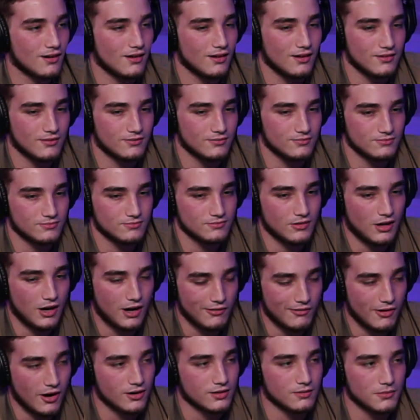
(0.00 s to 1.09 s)
Uh,
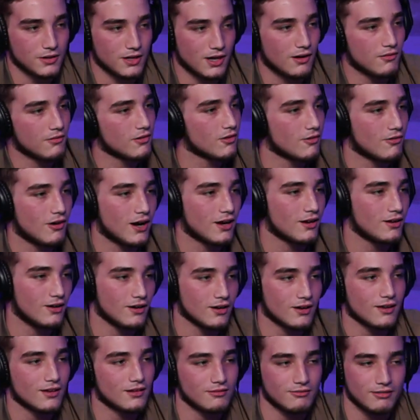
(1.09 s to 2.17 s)
I rocked him again with a right
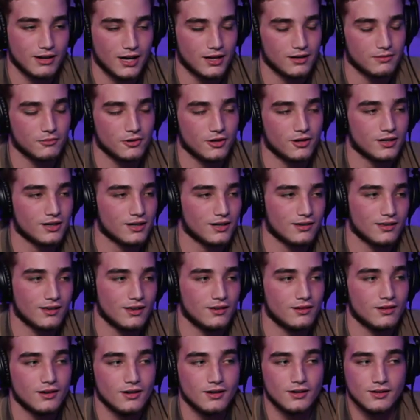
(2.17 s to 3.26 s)
hook, and we had him running, and
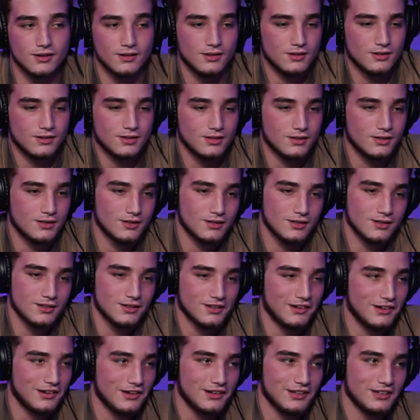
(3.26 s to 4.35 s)
then
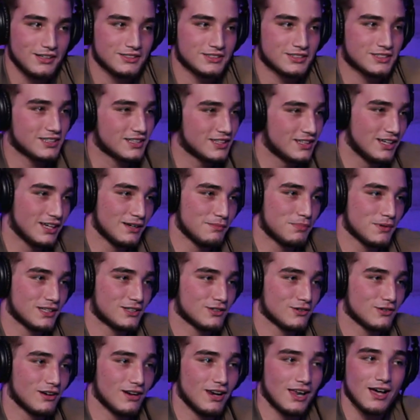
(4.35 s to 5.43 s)
slip
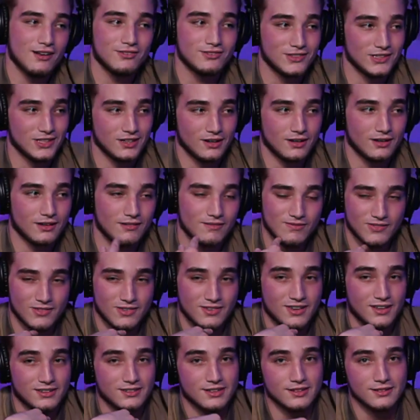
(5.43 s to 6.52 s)
into a left hook,
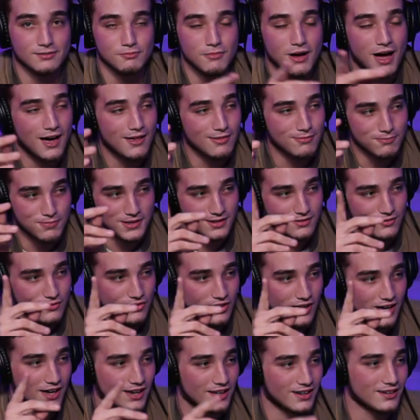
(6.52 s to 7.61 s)
sent his mouthpiece
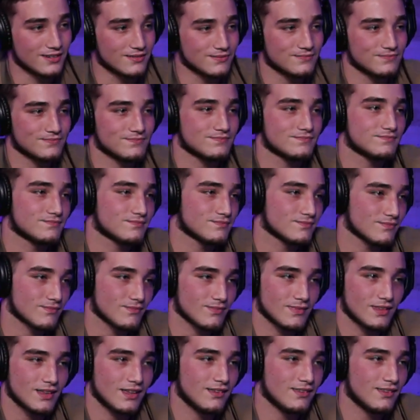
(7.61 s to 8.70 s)
flying,
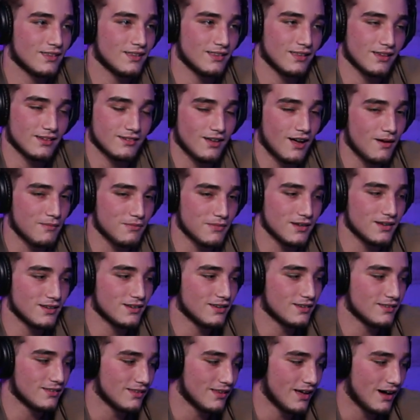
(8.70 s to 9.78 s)
and then they stopped
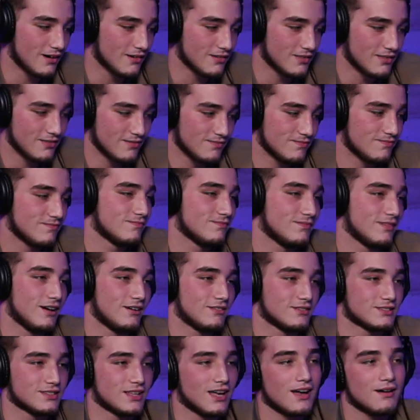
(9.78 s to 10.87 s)
it, and that
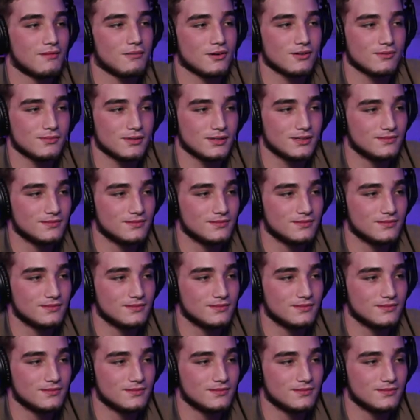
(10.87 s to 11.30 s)
that was that, bro.